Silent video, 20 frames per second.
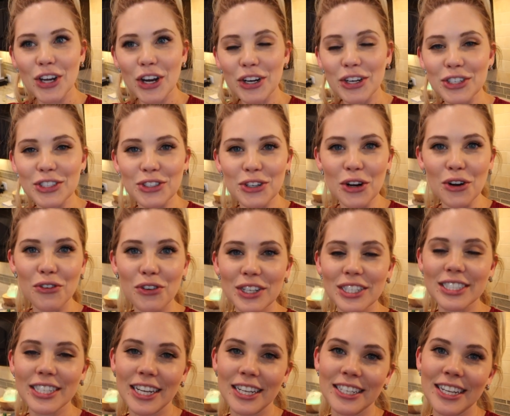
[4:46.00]
Tucker's
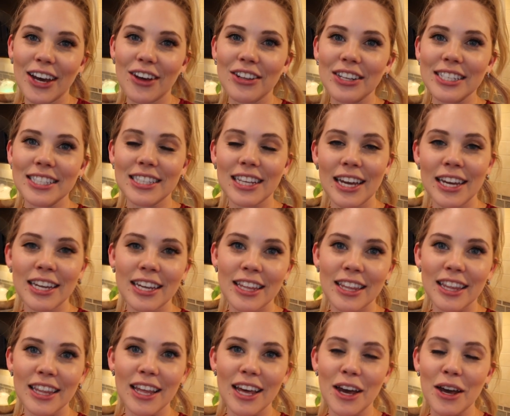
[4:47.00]
girlfriend, Danielle, is like
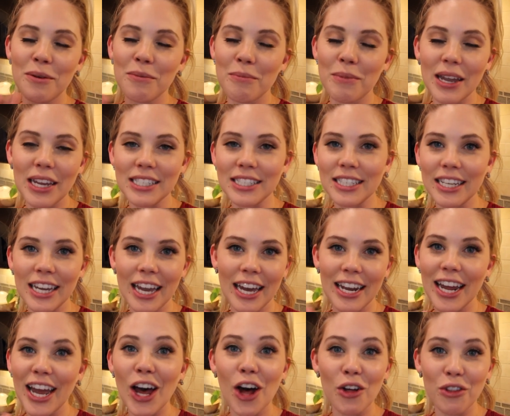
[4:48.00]
amazing
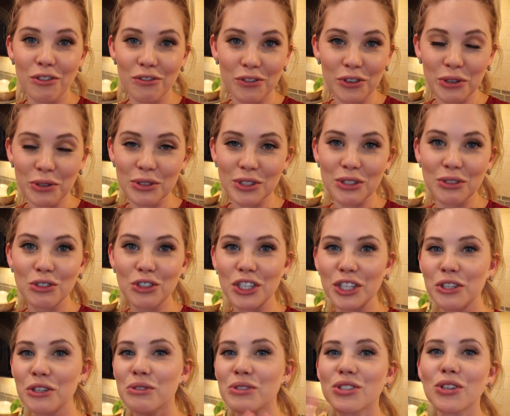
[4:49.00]
at health food. So
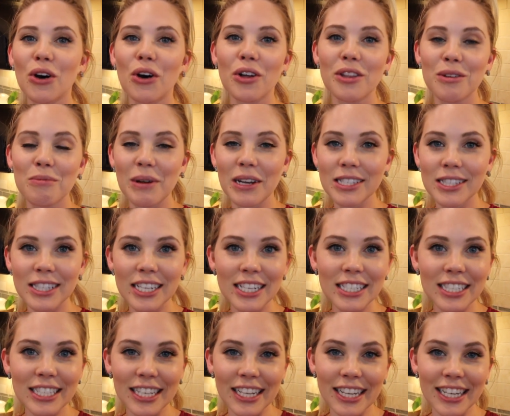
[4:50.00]
she knows all the best
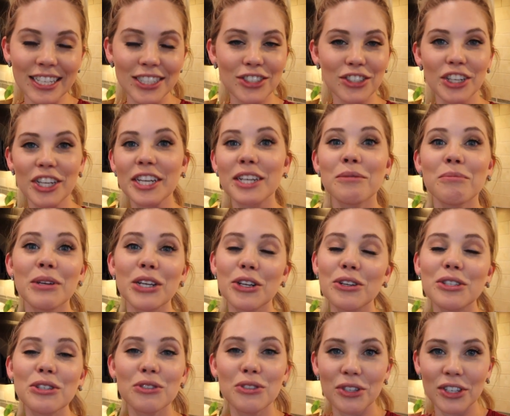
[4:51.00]
things to eat. She can be
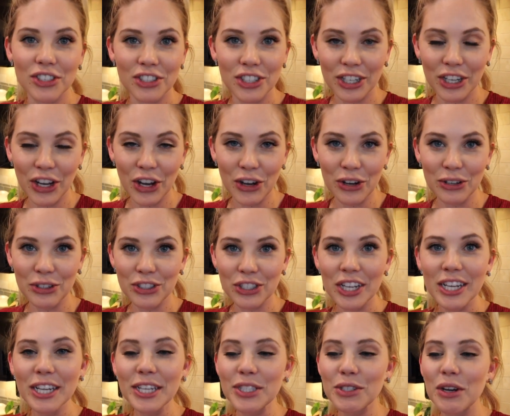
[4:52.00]
your nutrition coach.
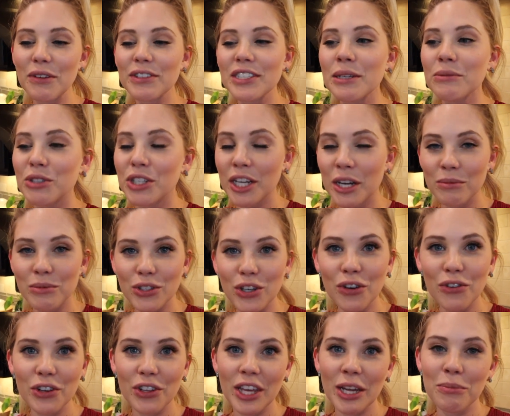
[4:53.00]
So every time she comes
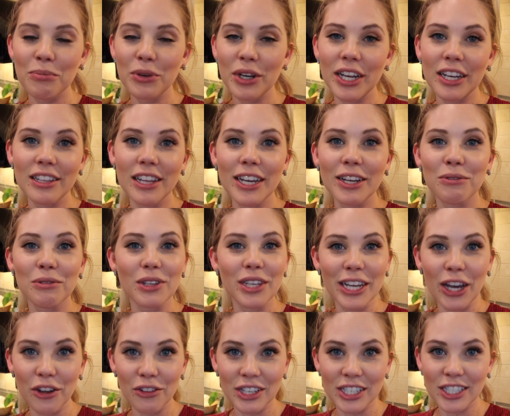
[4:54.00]
over, they bring like
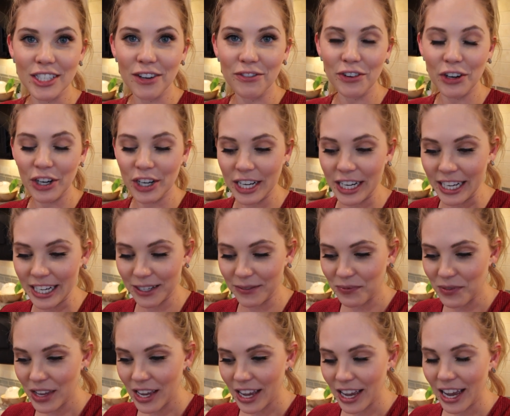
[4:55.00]
really healthy stuff for her to eat.
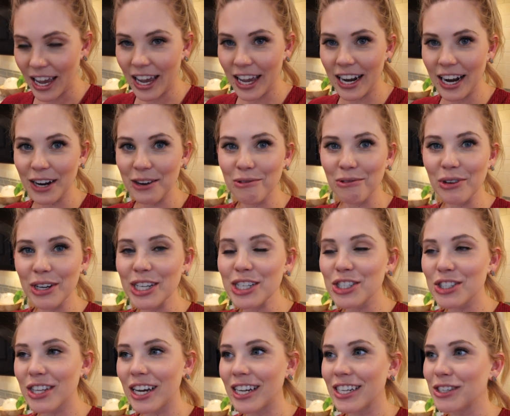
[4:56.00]
And I
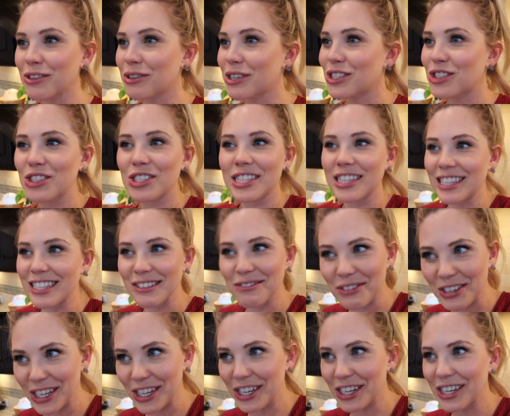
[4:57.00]
wish that you could just
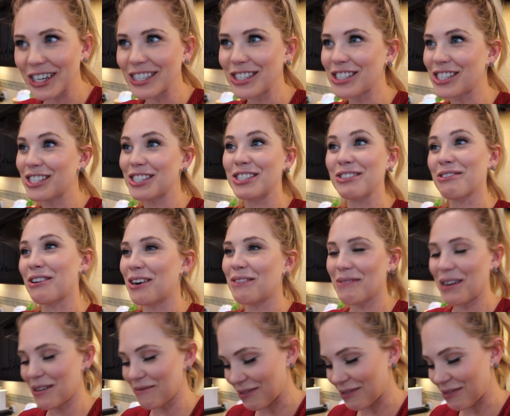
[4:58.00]
live here and just do all my